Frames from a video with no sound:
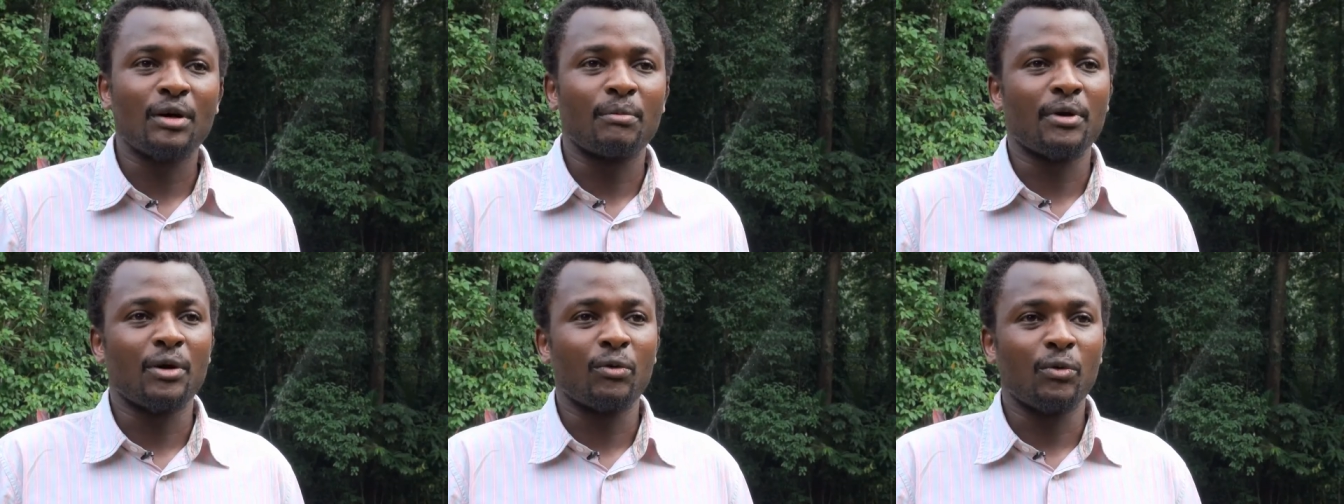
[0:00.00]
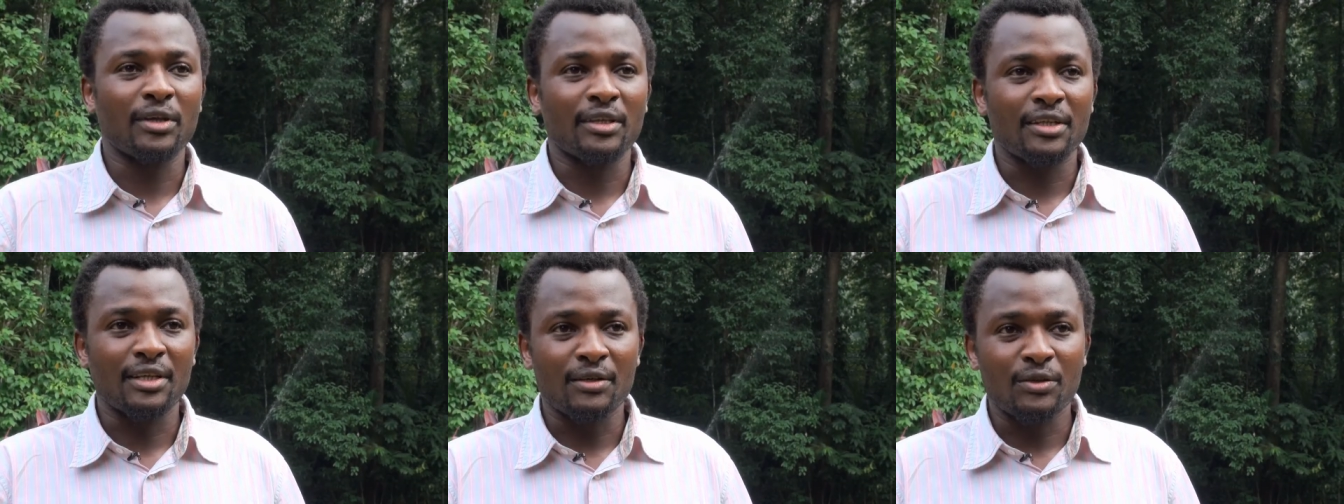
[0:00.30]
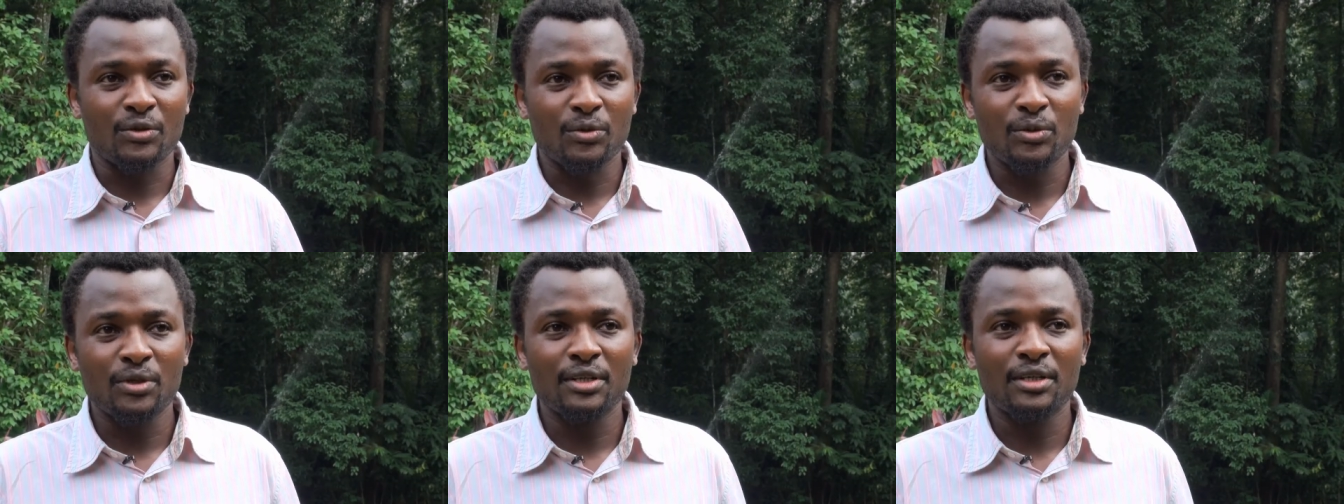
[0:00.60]
about what they're
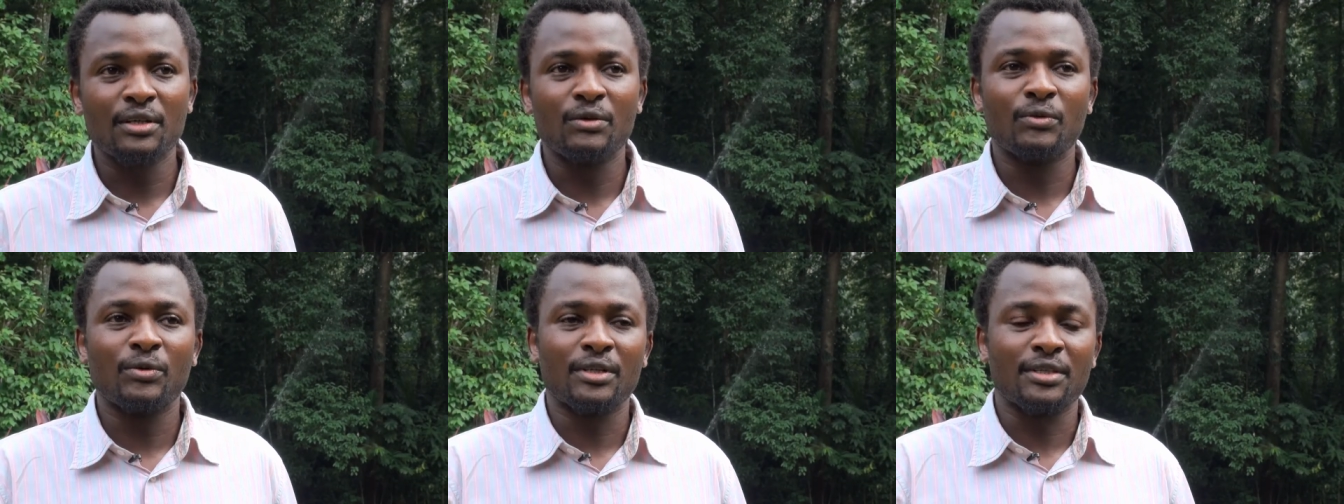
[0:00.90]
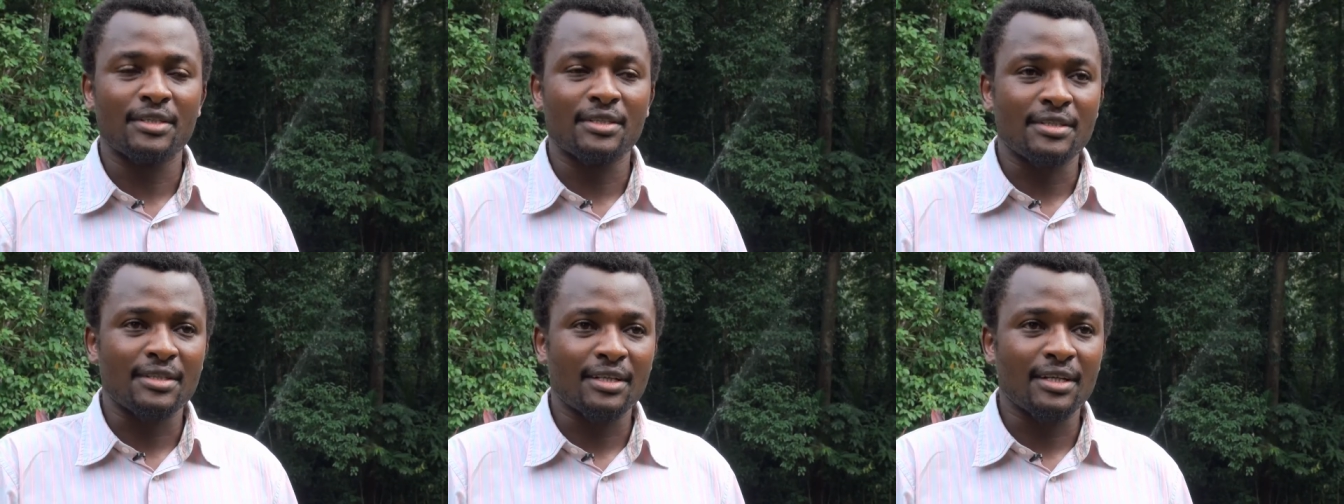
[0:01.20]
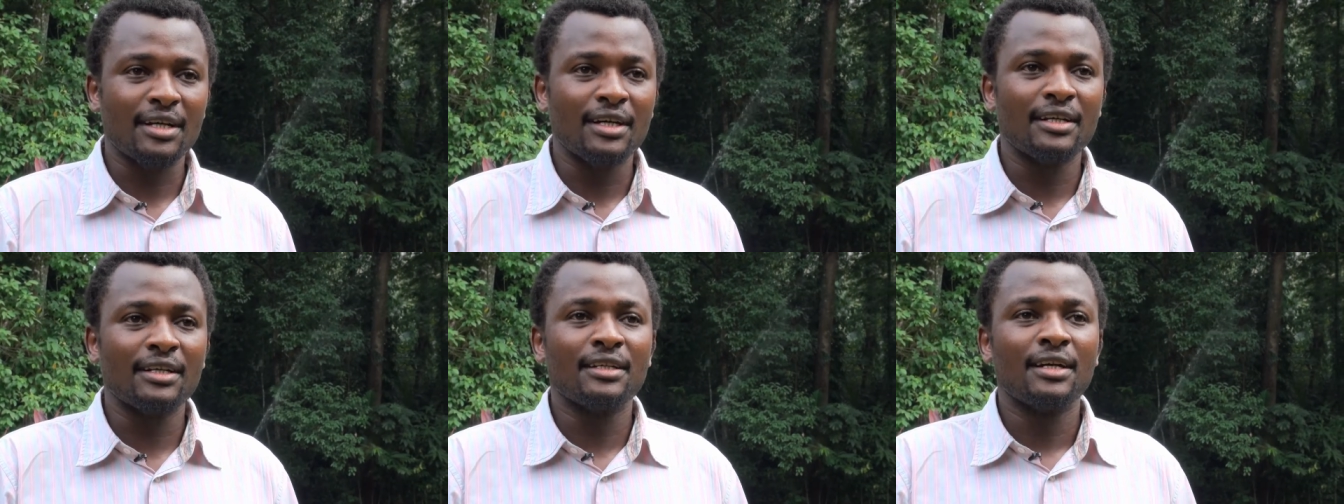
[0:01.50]
doing, what is
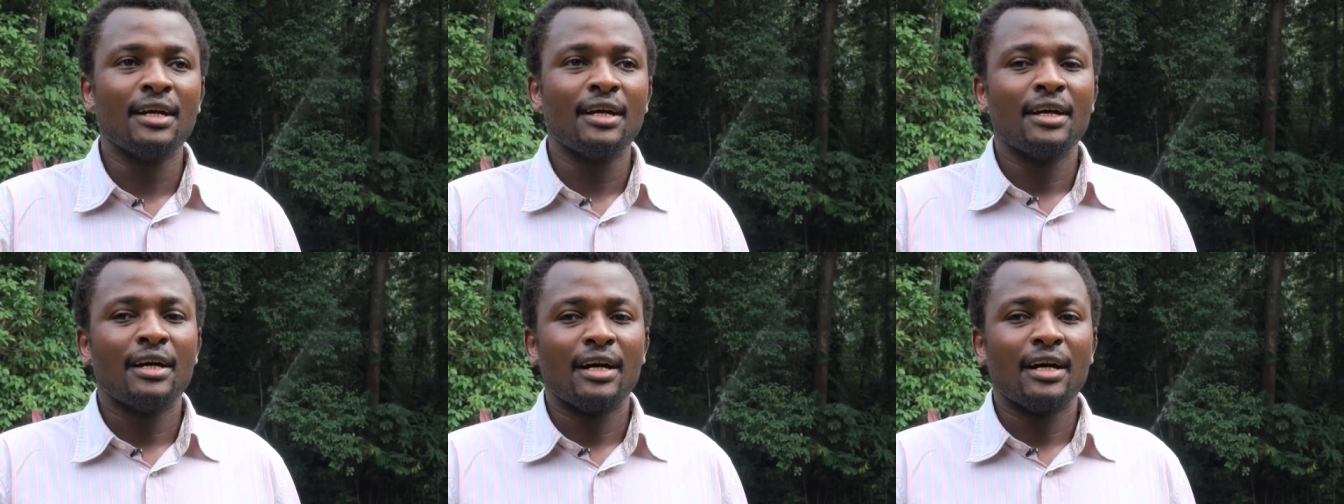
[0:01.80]
REDD,